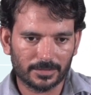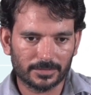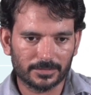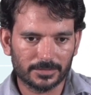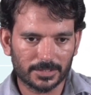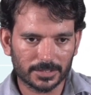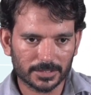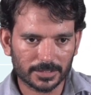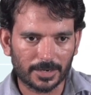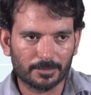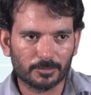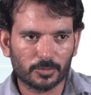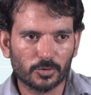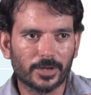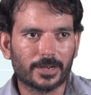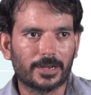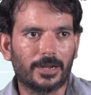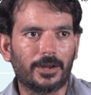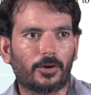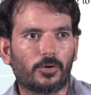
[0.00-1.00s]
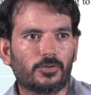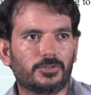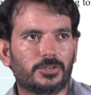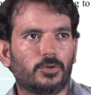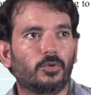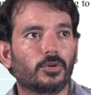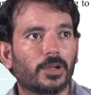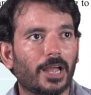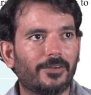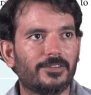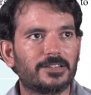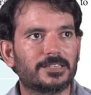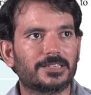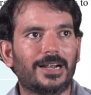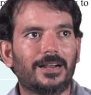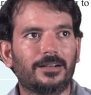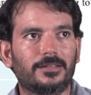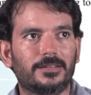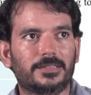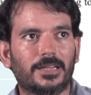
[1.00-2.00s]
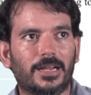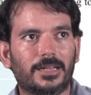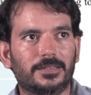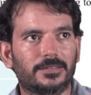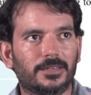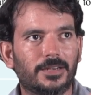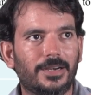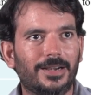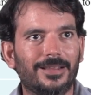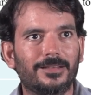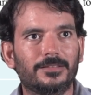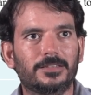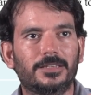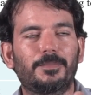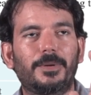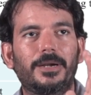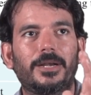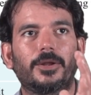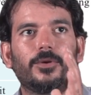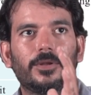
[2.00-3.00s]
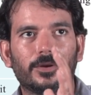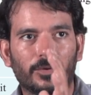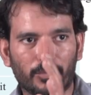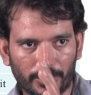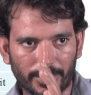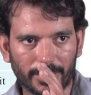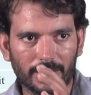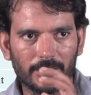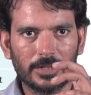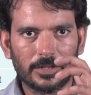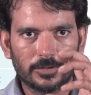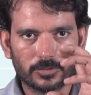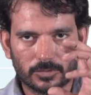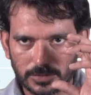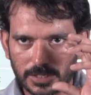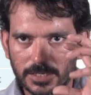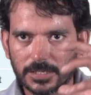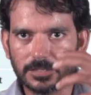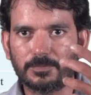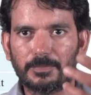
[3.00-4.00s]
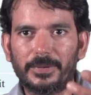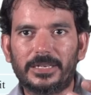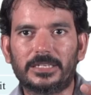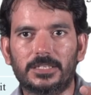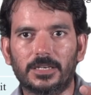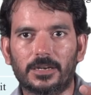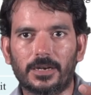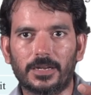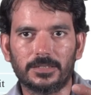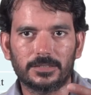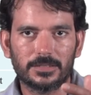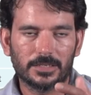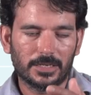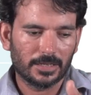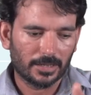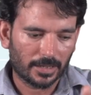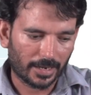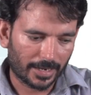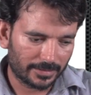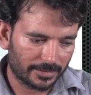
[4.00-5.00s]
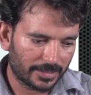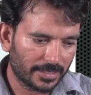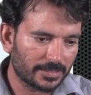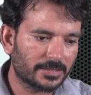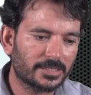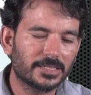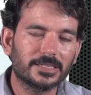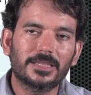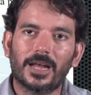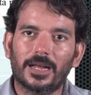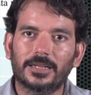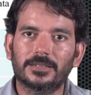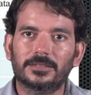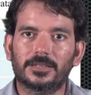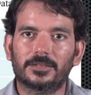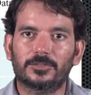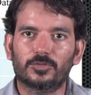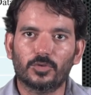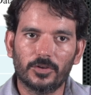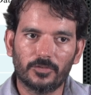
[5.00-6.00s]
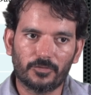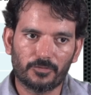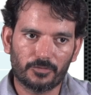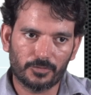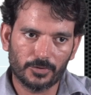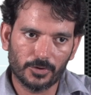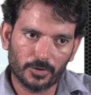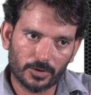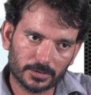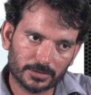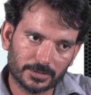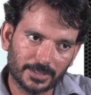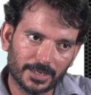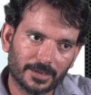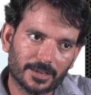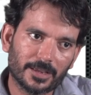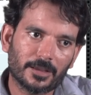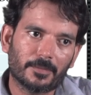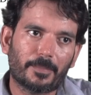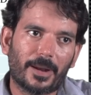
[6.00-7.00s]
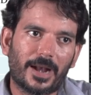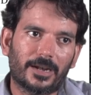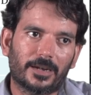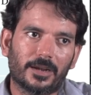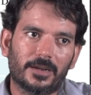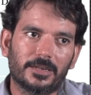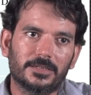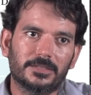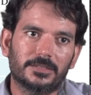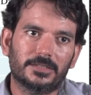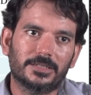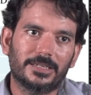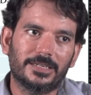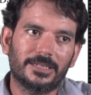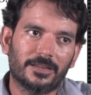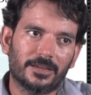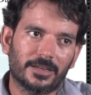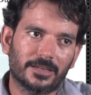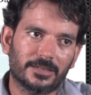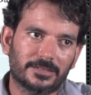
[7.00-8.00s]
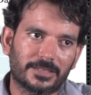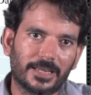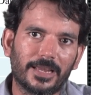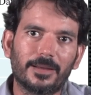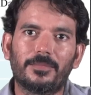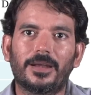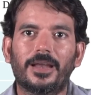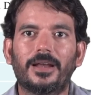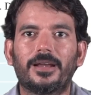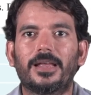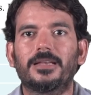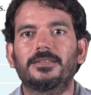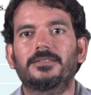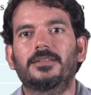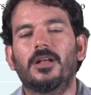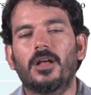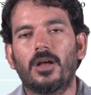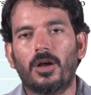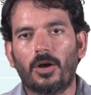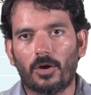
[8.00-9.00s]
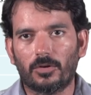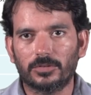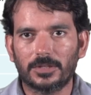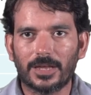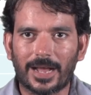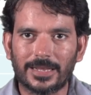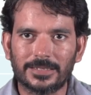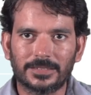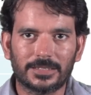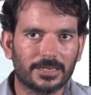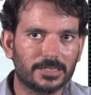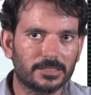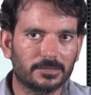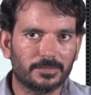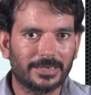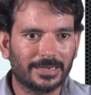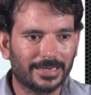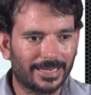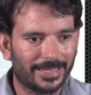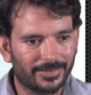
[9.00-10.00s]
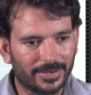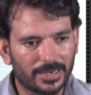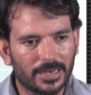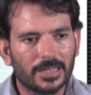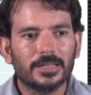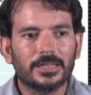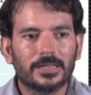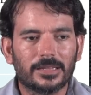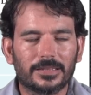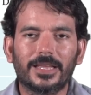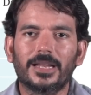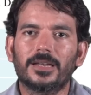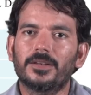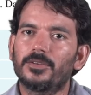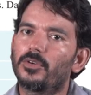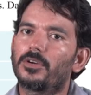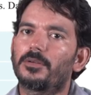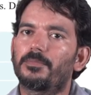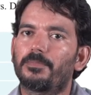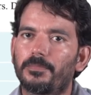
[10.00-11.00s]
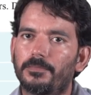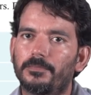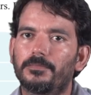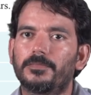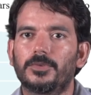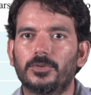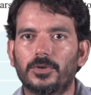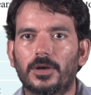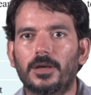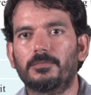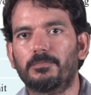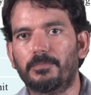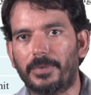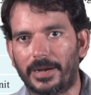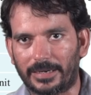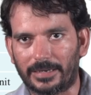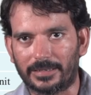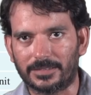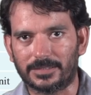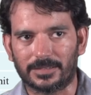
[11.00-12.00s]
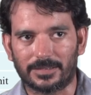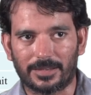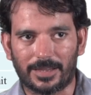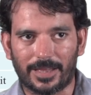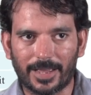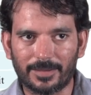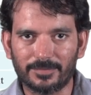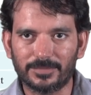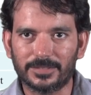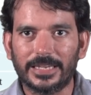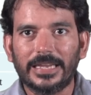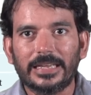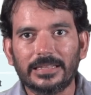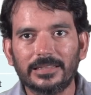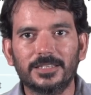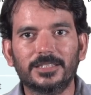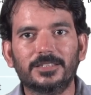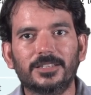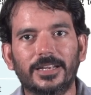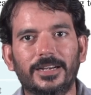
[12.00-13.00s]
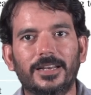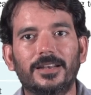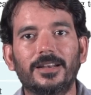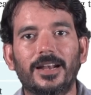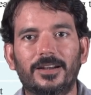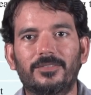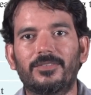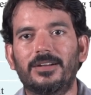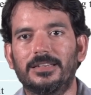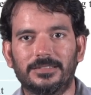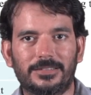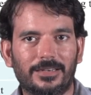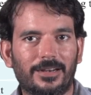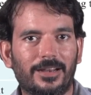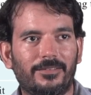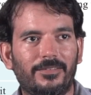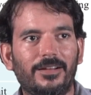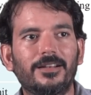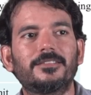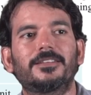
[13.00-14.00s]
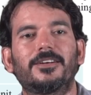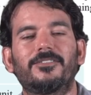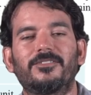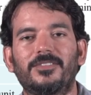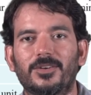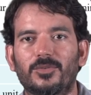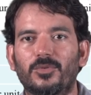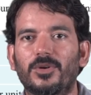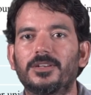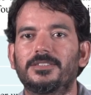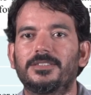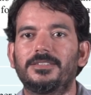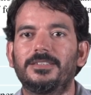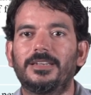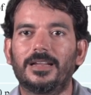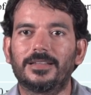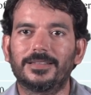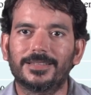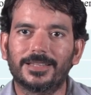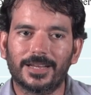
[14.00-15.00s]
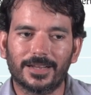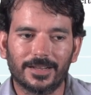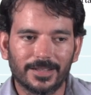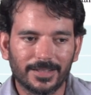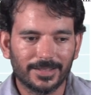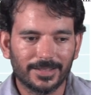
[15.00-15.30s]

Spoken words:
just come to a conclusion. Okay, I will start this answer in a particular way. So just picturize and then see the answer. So if your thinking pattern is in a same line as how the answer has been given, then you are practicing. I am saying this at an advanced level, someone who has done the